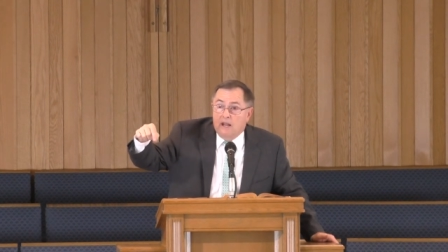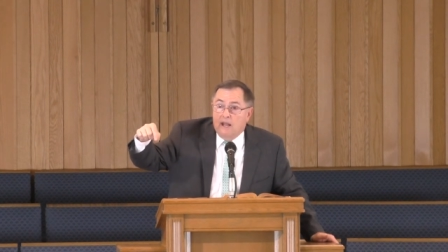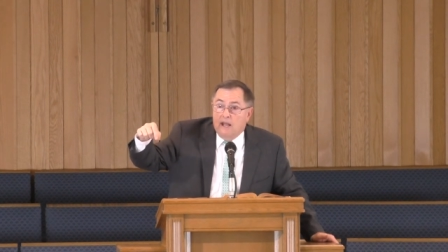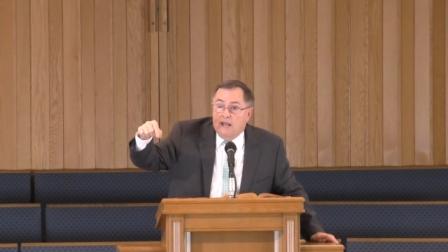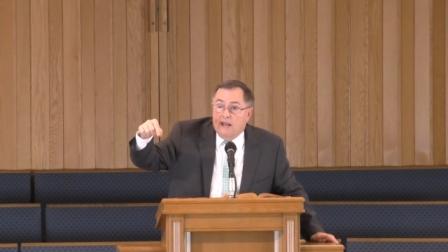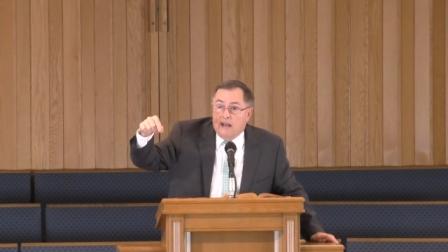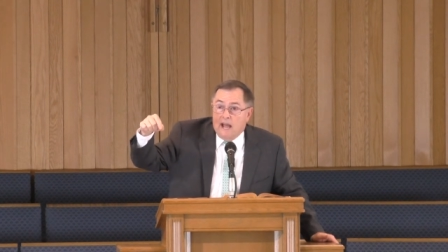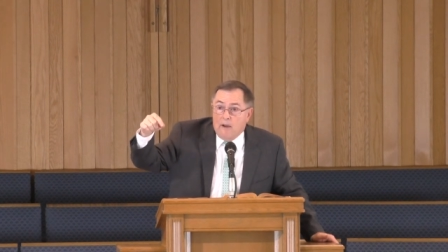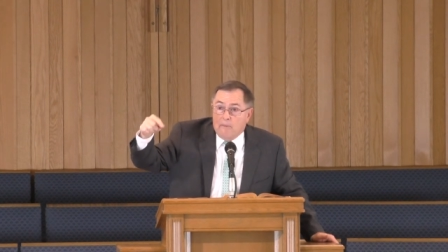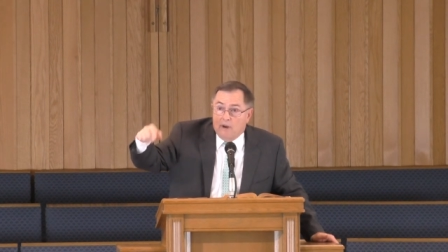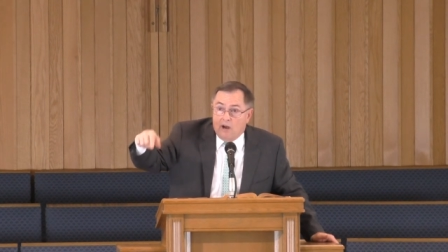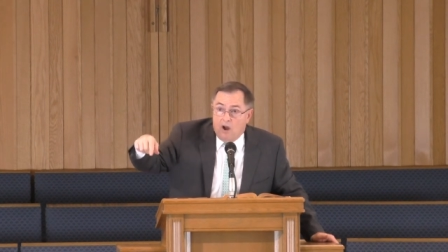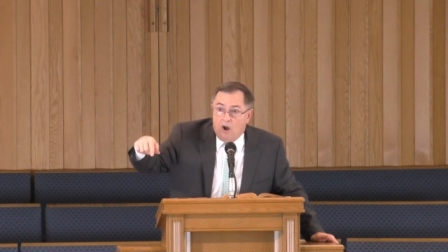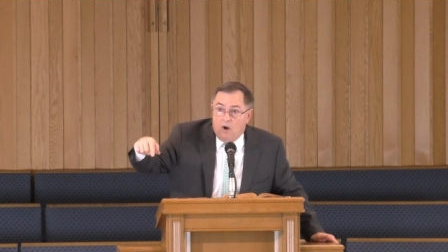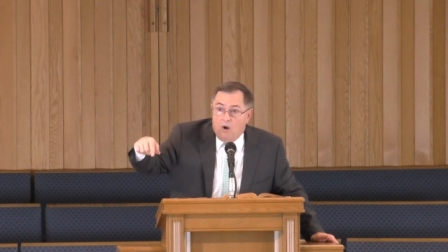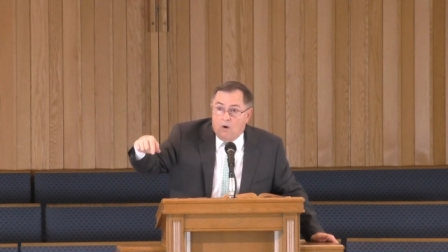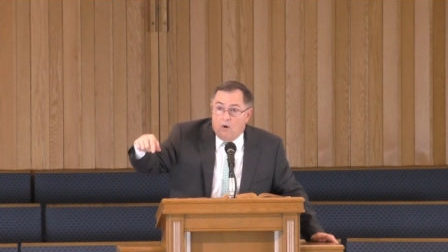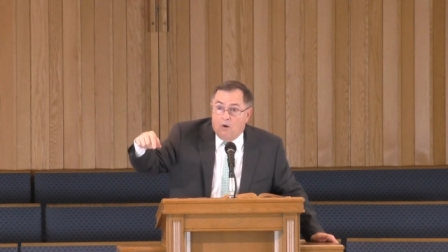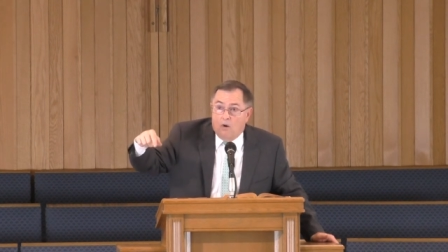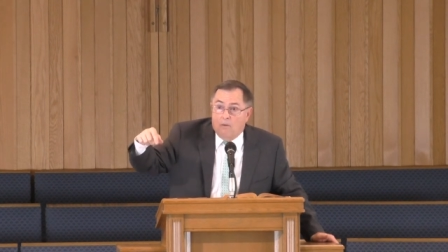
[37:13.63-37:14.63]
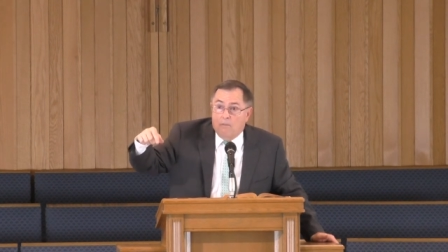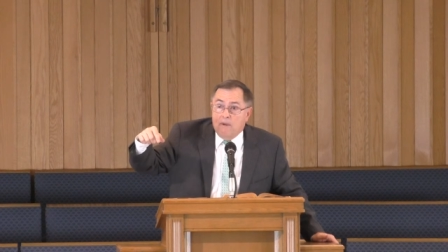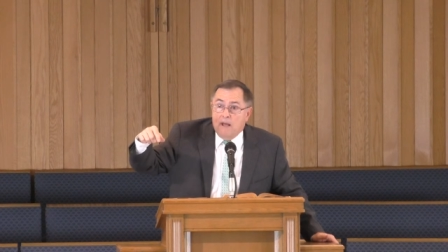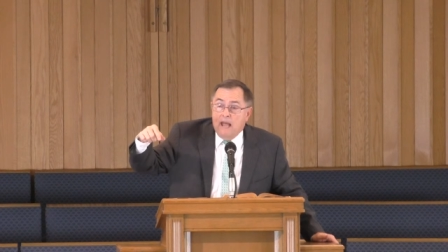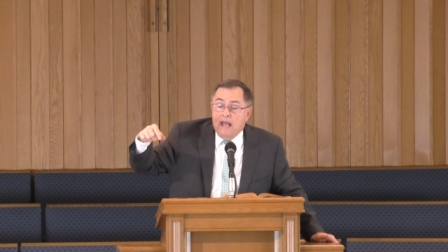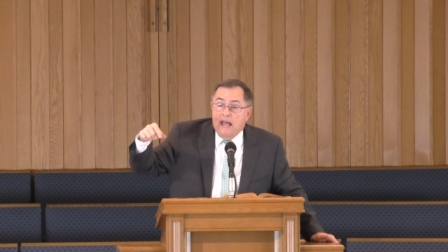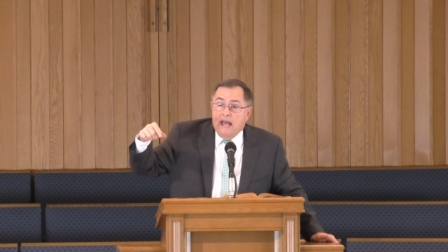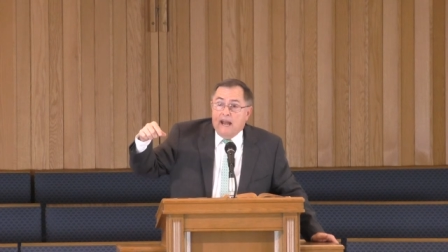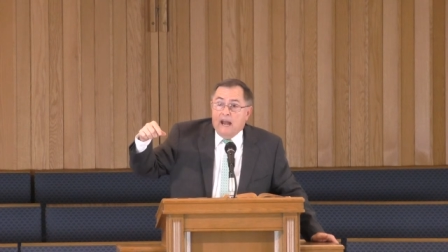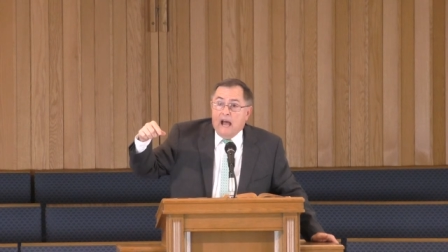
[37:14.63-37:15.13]
and I went home,
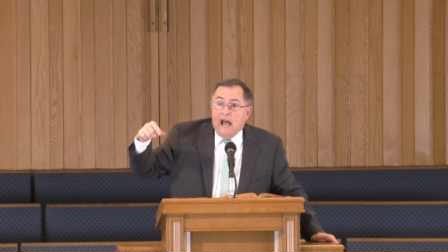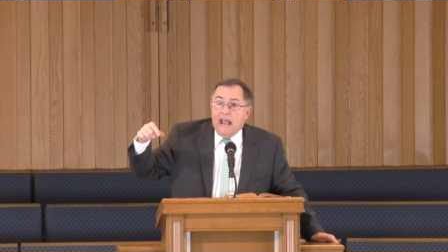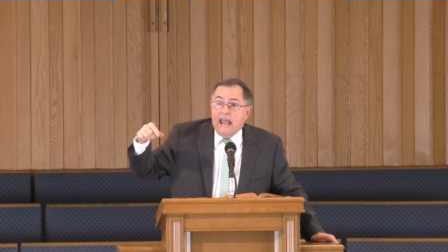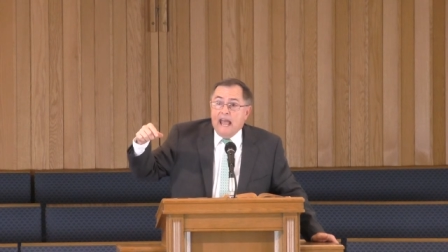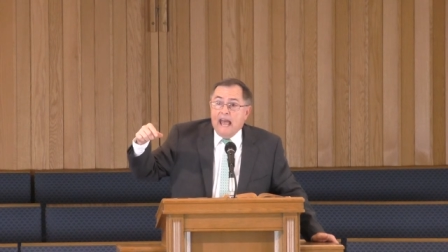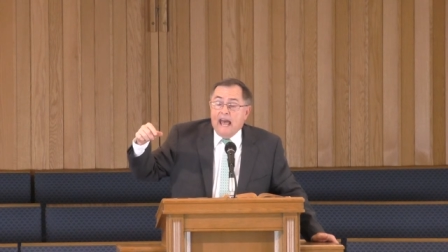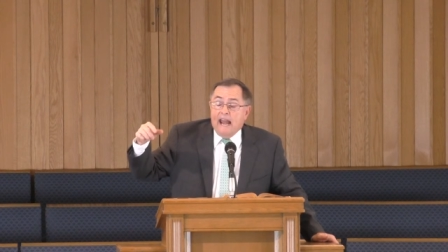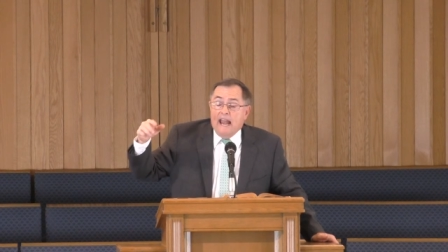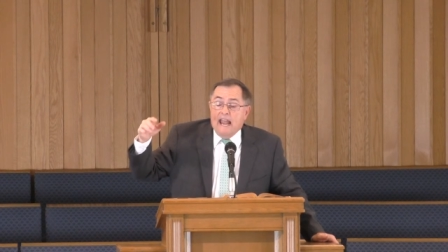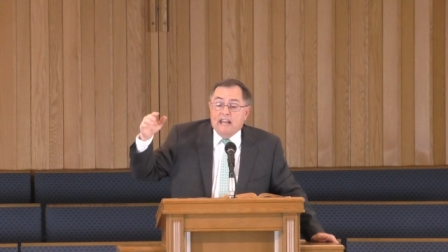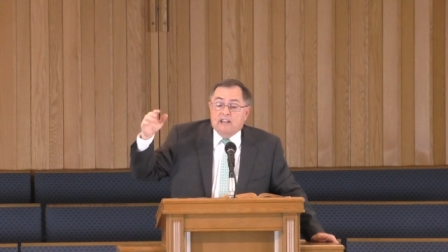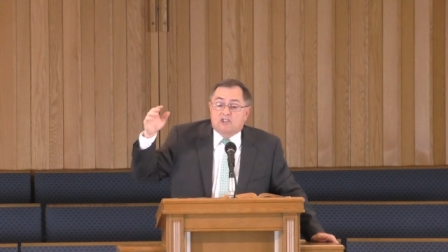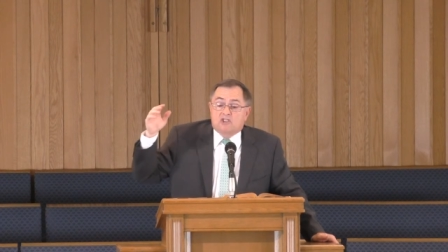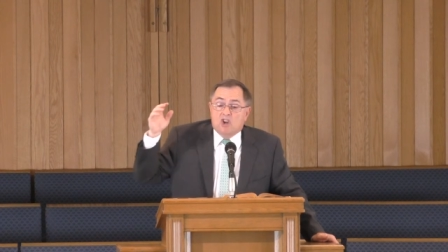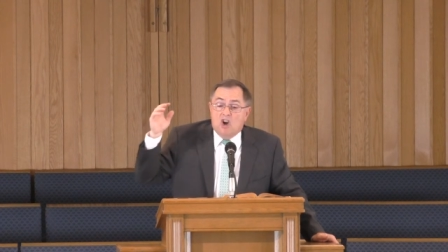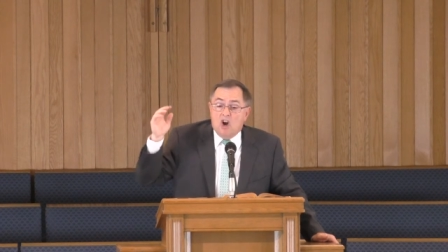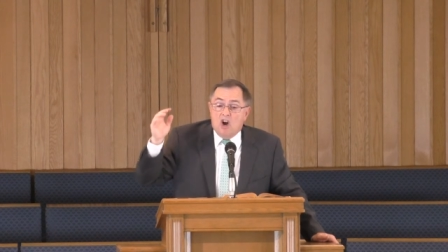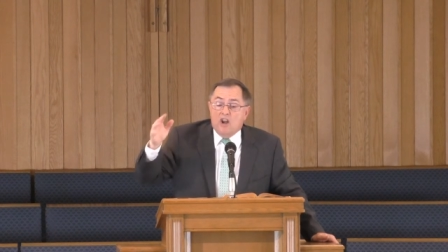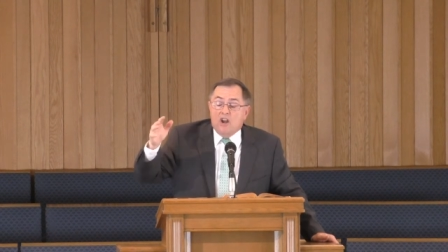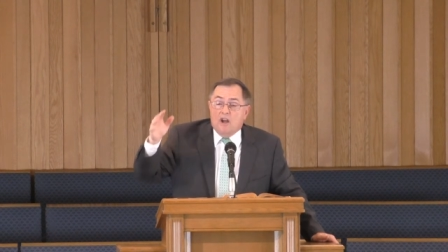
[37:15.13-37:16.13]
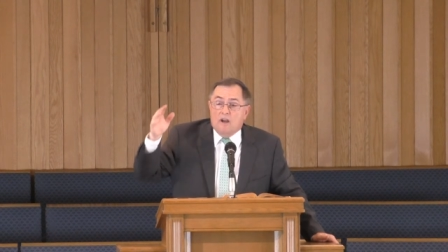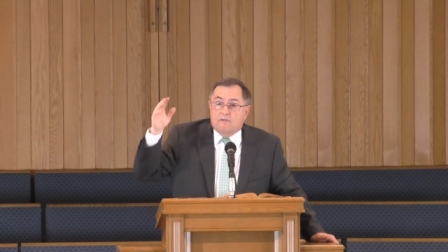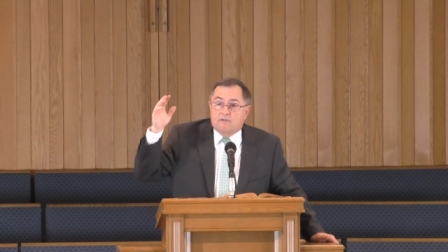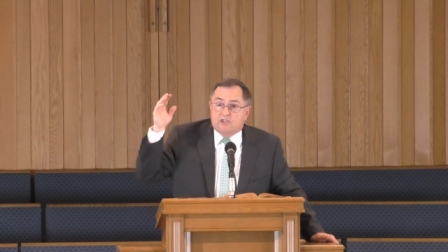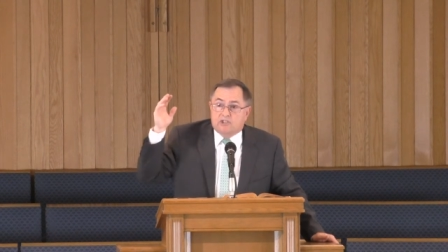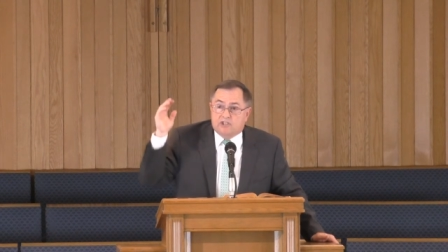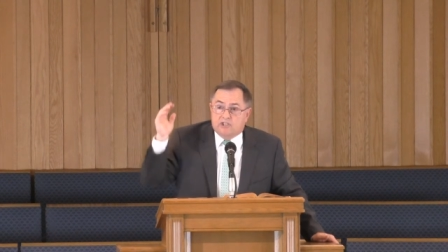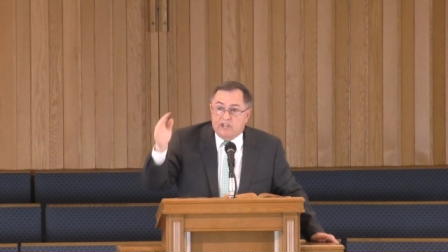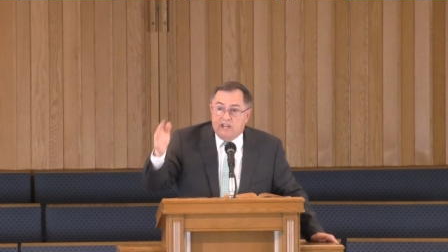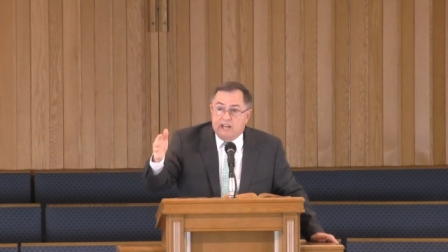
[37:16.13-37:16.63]
and I had a ton of
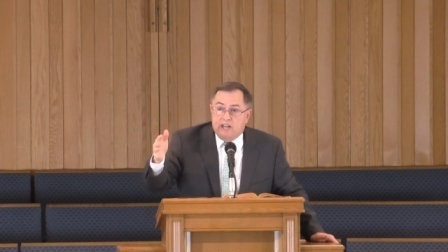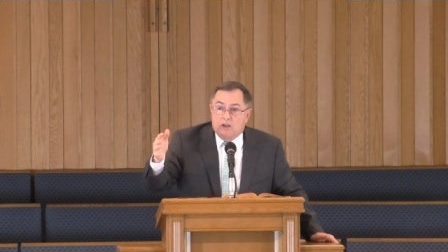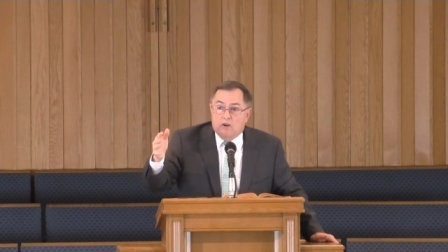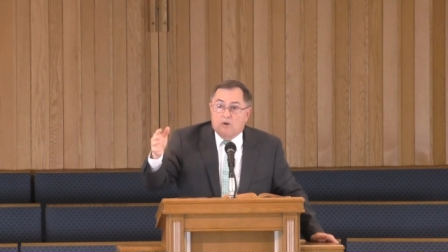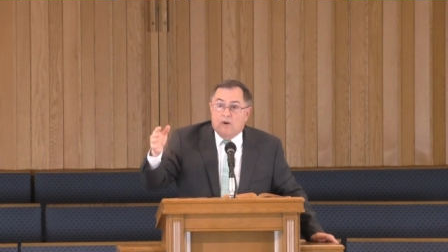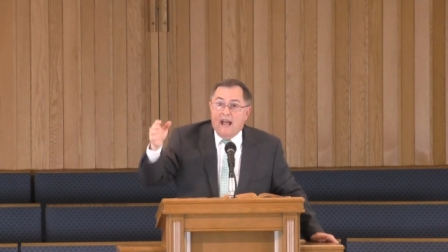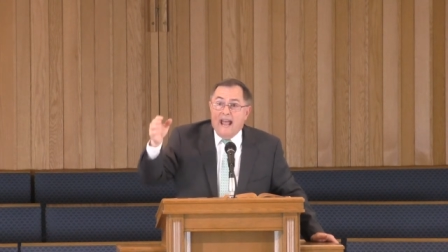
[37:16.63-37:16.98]
zeal